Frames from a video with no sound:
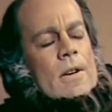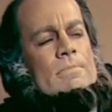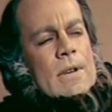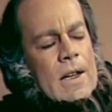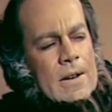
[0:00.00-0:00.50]

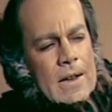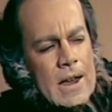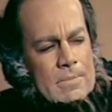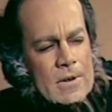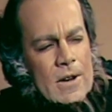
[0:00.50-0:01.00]
"A man
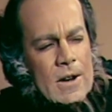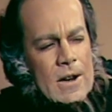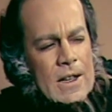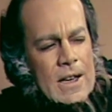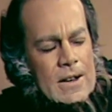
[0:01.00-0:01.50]
named
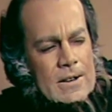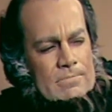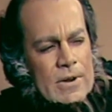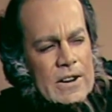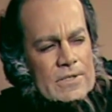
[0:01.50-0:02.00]
Hawley had an
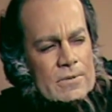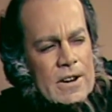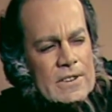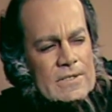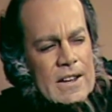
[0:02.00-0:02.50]
impression
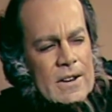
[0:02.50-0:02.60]
rest